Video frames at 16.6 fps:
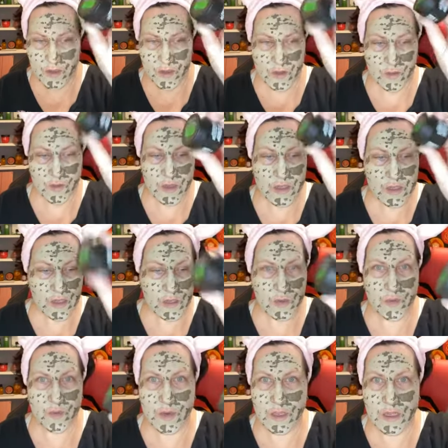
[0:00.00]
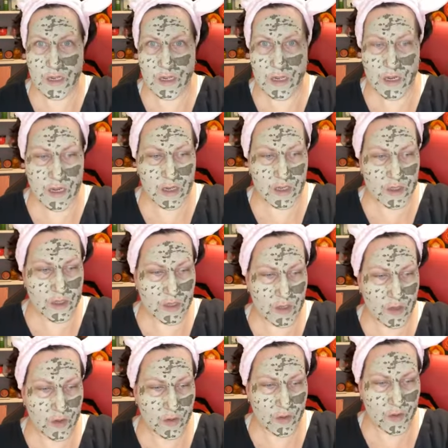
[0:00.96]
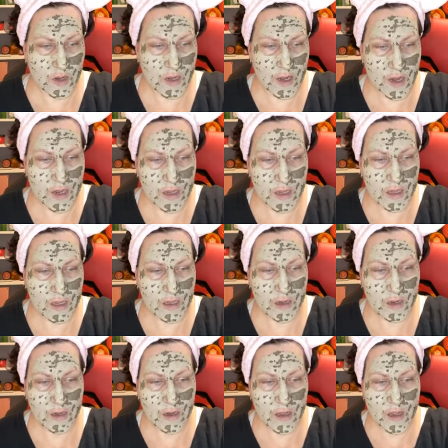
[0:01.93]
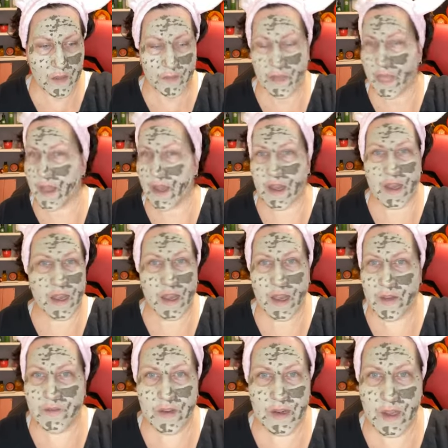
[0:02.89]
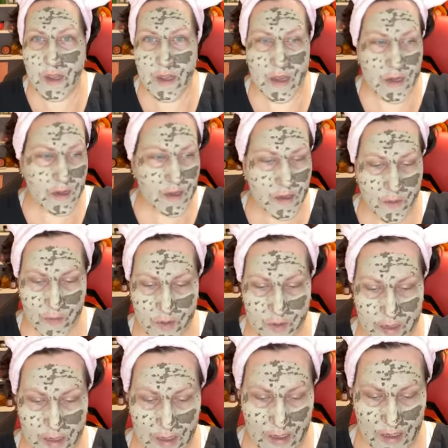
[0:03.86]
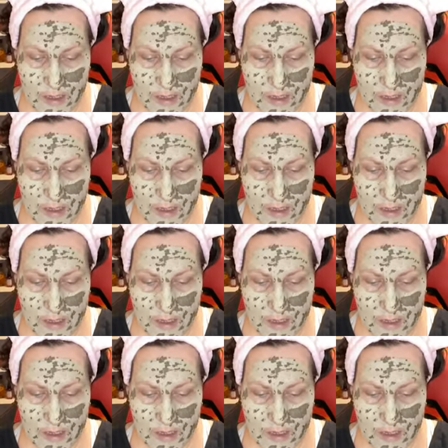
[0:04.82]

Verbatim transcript: So this is really nice too. I haven't had a complaint